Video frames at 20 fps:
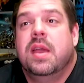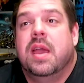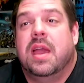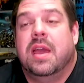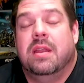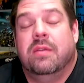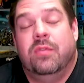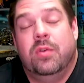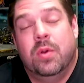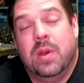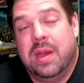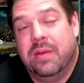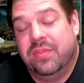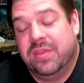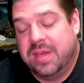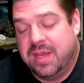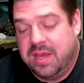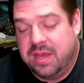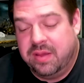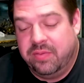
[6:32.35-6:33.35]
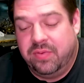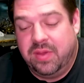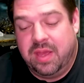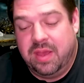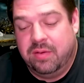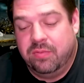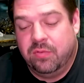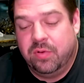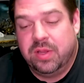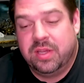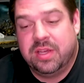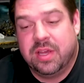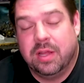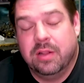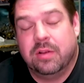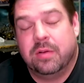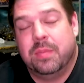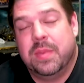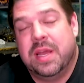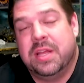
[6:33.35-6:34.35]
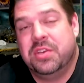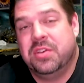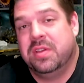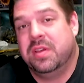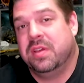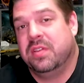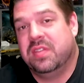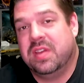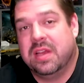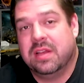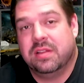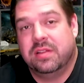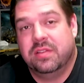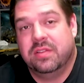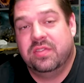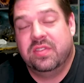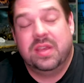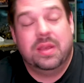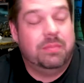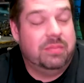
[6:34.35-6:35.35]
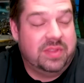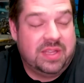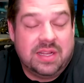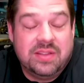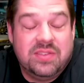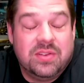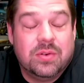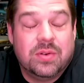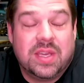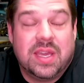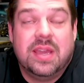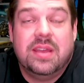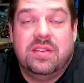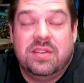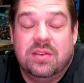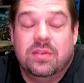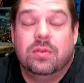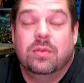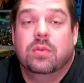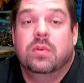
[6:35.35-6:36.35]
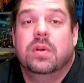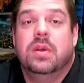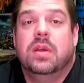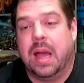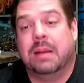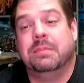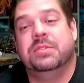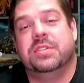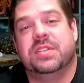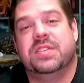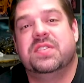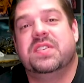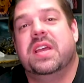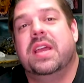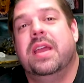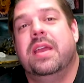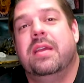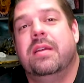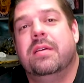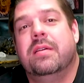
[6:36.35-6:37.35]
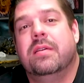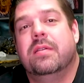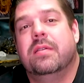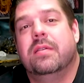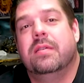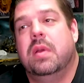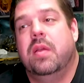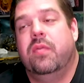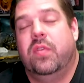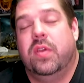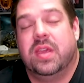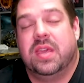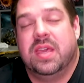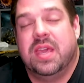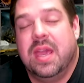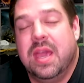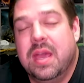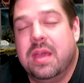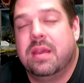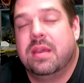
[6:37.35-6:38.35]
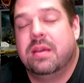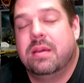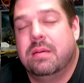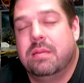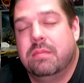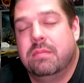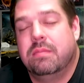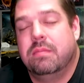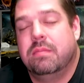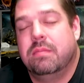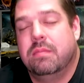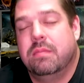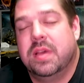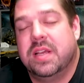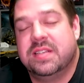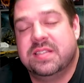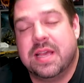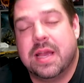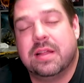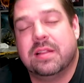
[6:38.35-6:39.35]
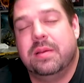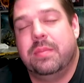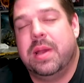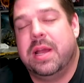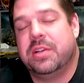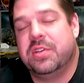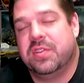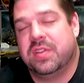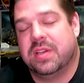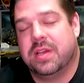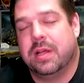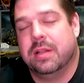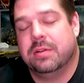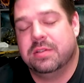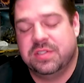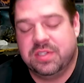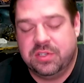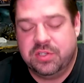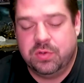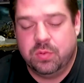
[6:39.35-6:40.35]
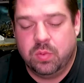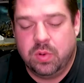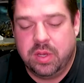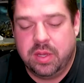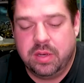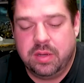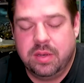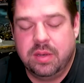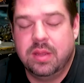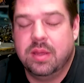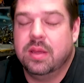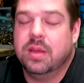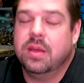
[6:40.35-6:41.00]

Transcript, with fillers: And if you have to have every color matching exactly the same, that's okay too. I'm just saying, if you can't exactly match the colors that you want,